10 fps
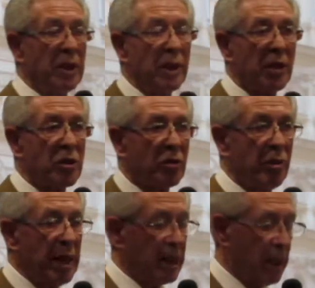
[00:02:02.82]
in this
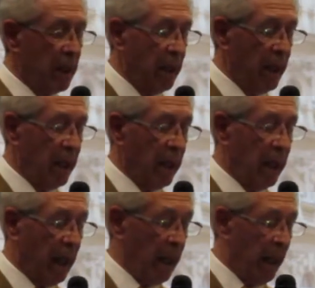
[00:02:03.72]
street,
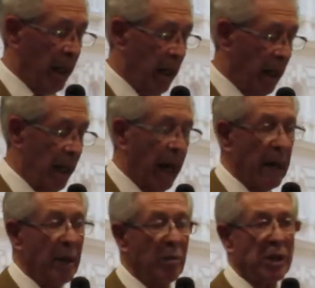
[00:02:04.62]
uh,
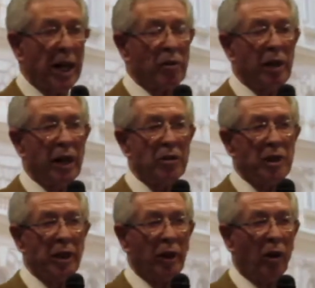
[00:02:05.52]
and there was actually a
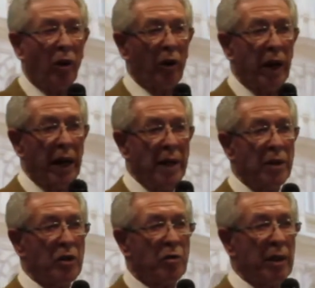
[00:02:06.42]
synagogue in
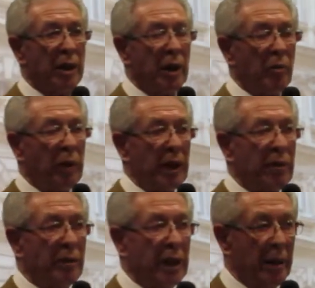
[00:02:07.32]
the street that we
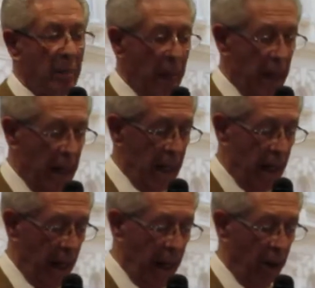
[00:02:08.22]
lived in.
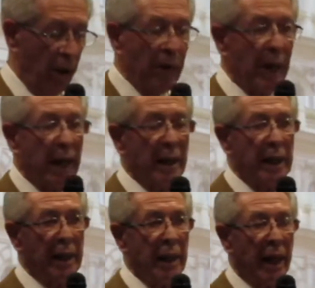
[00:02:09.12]
And on that
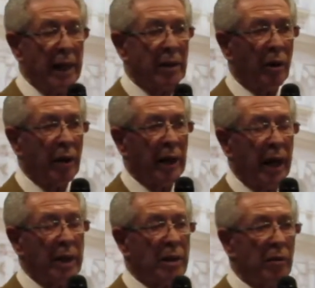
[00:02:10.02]
night, on the
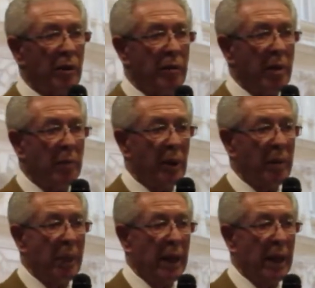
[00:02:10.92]
9th of November,